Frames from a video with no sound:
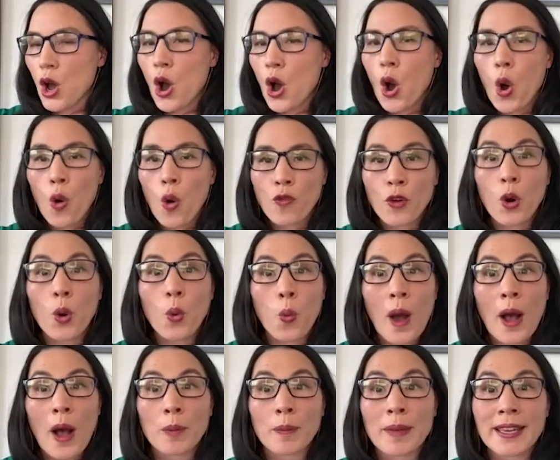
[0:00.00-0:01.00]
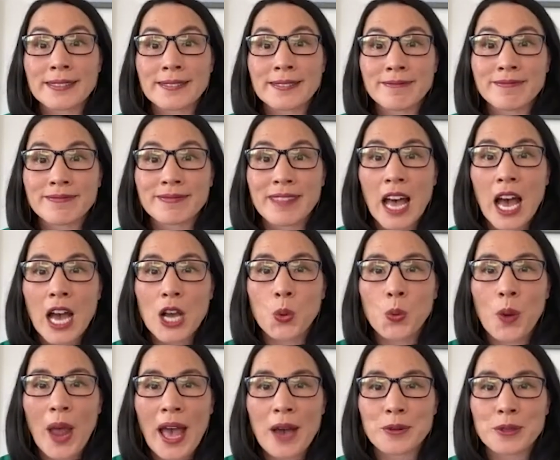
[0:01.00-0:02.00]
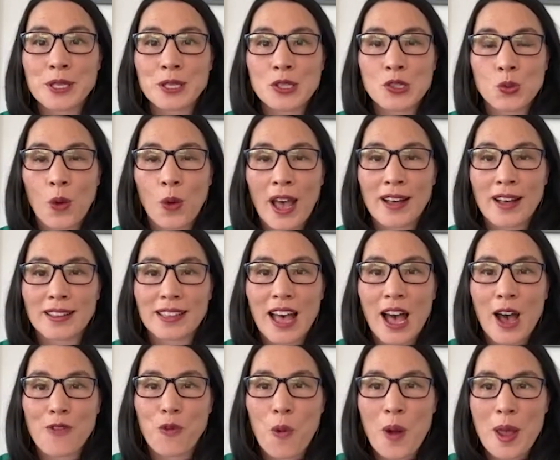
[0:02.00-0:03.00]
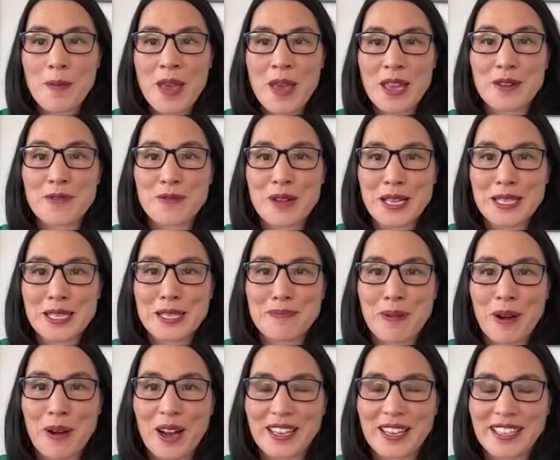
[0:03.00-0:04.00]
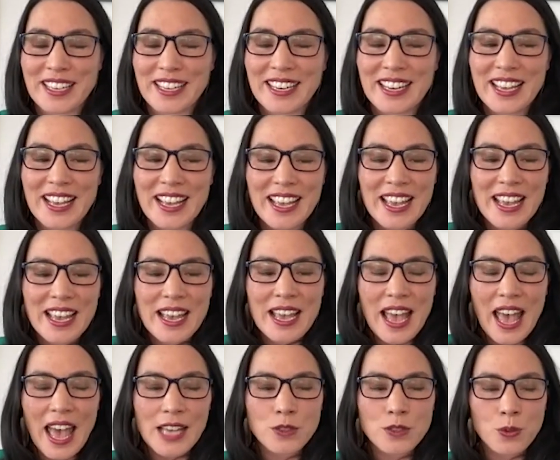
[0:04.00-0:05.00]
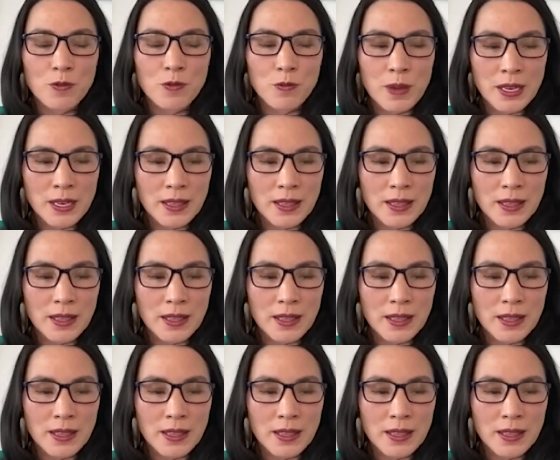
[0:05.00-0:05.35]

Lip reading: overwhelming. A groundswell of women responded. As we've been